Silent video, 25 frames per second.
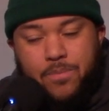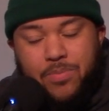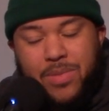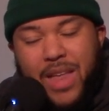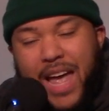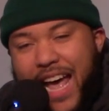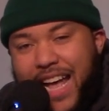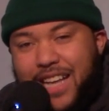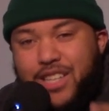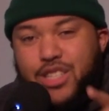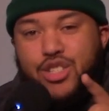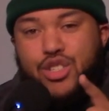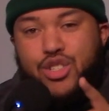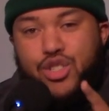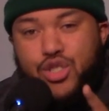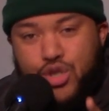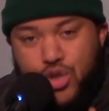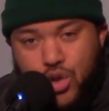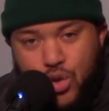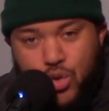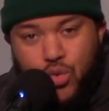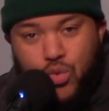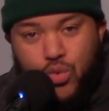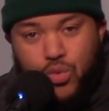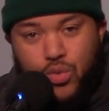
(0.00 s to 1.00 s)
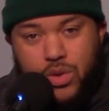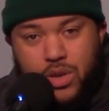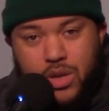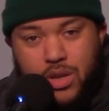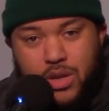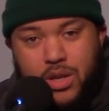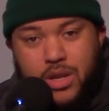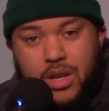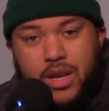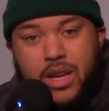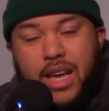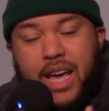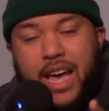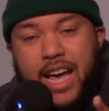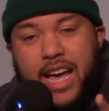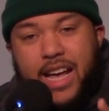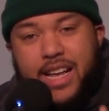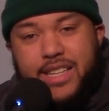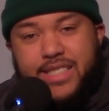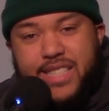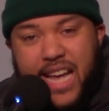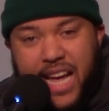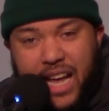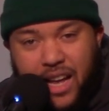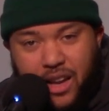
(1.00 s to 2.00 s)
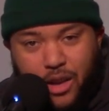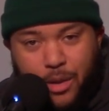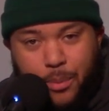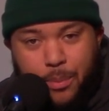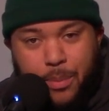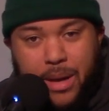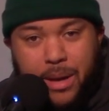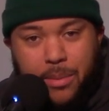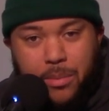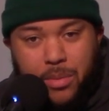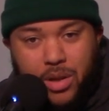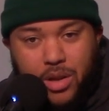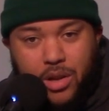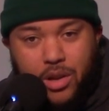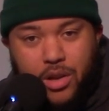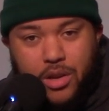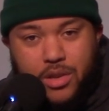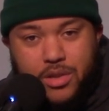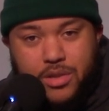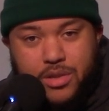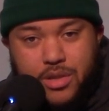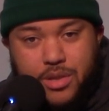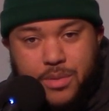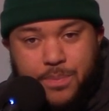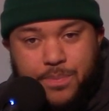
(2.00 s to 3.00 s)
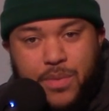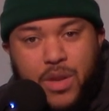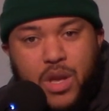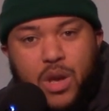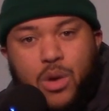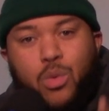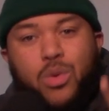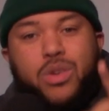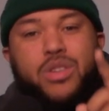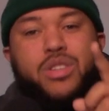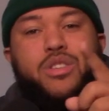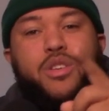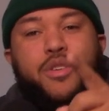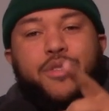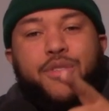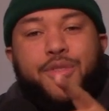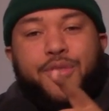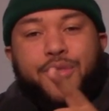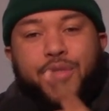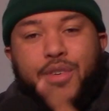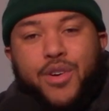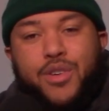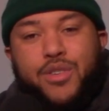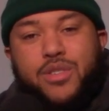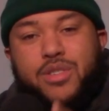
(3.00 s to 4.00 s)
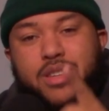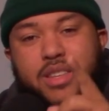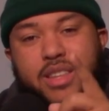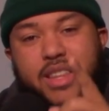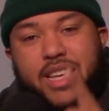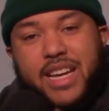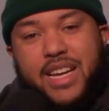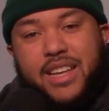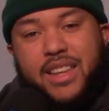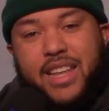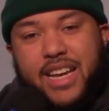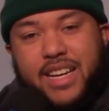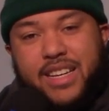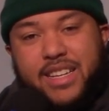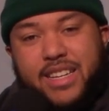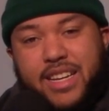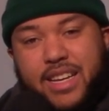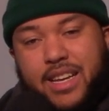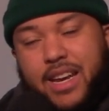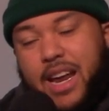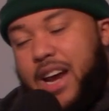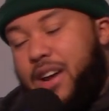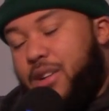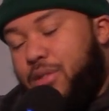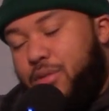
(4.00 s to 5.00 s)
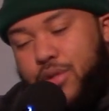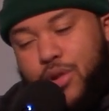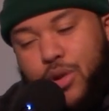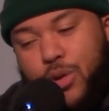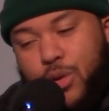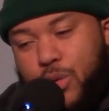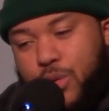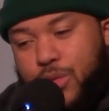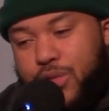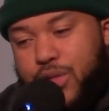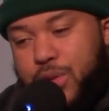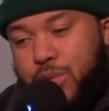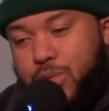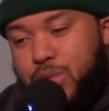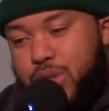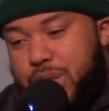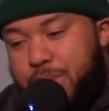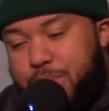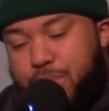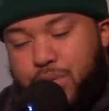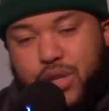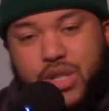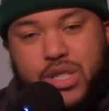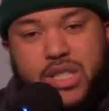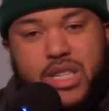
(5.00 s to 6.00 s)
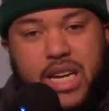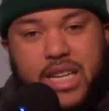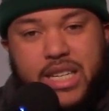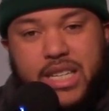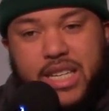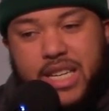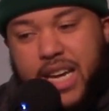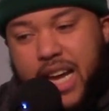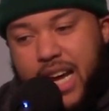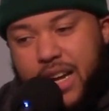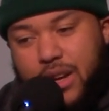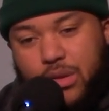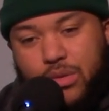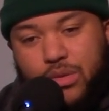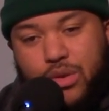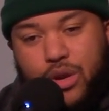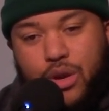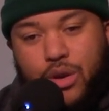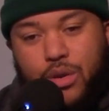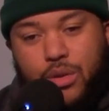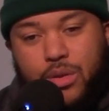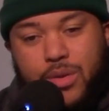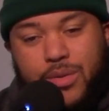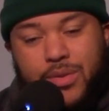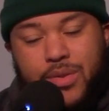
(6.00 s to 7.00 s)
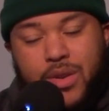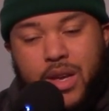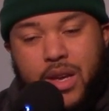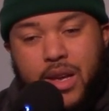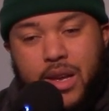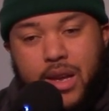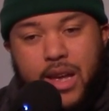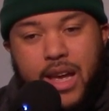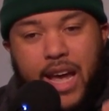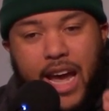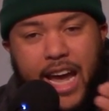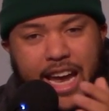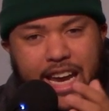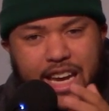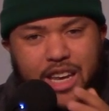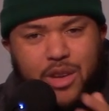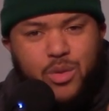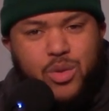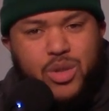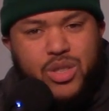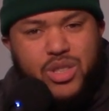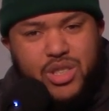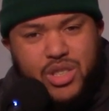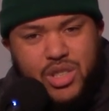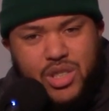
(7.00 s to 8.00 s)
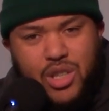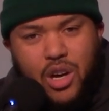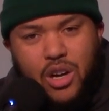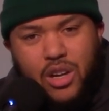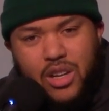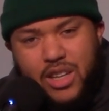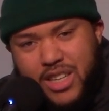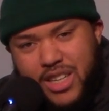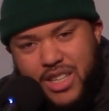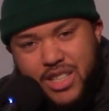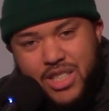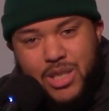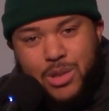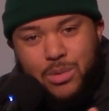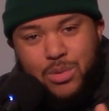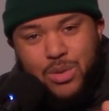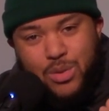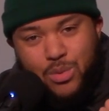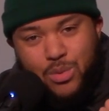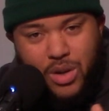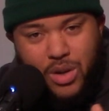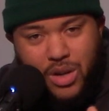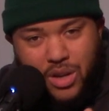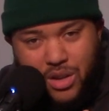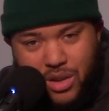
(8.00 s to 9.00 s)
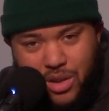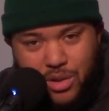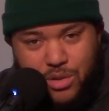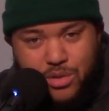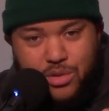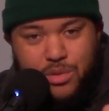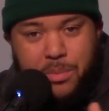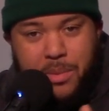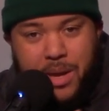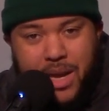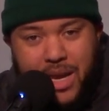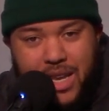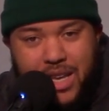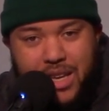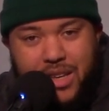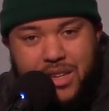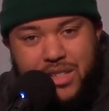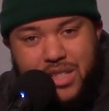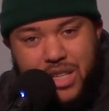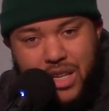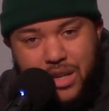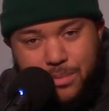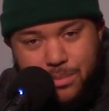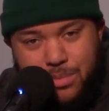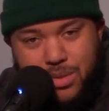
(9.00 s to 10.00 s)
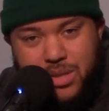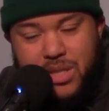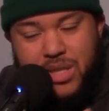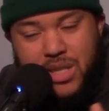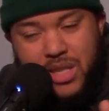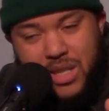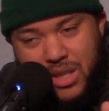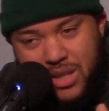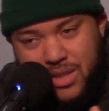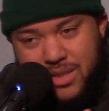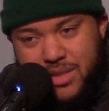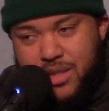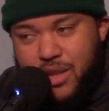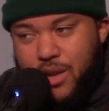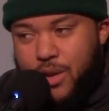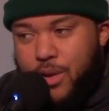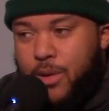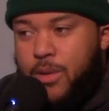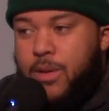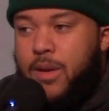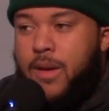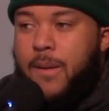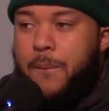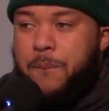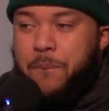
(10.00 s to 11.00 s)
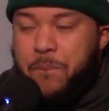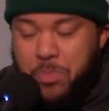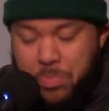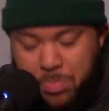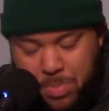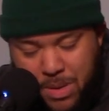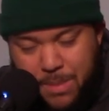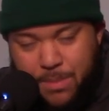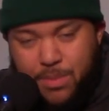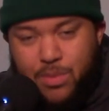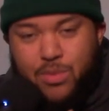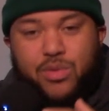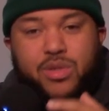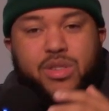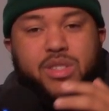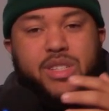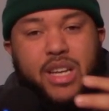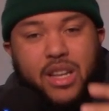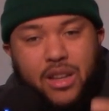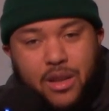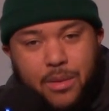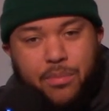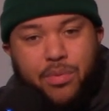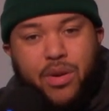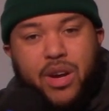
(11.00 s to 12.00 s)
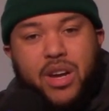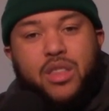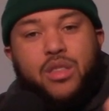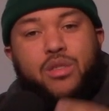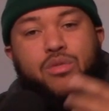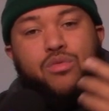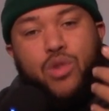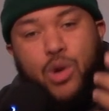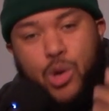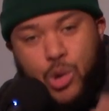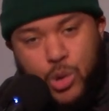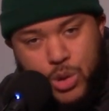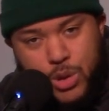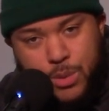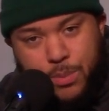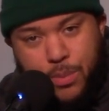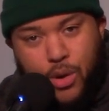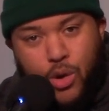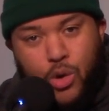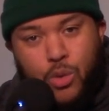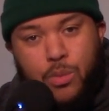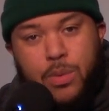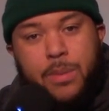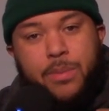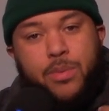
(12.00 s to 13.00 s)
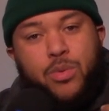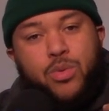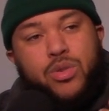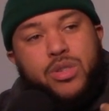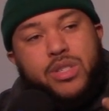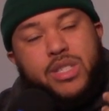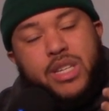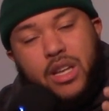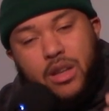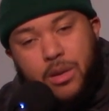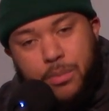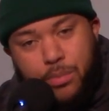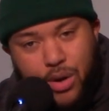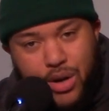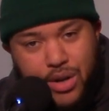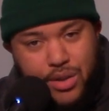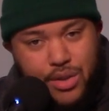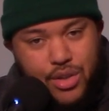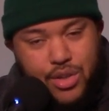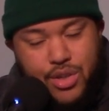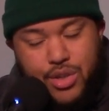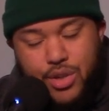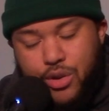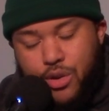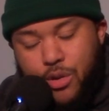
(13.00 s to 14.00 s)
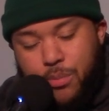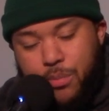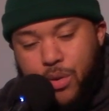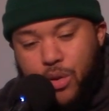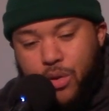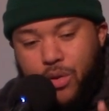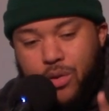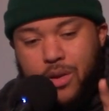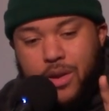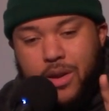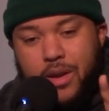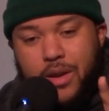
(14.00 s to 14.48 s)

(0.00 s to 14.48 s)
As soon as Alabama lost, what's the first thing they did? I don't know if it was projected. I don't know if anyone saw it because it was of those media dumps, seeing as though people were celebrating the Rose Bowl, people were celebrating the Sugar Bowl.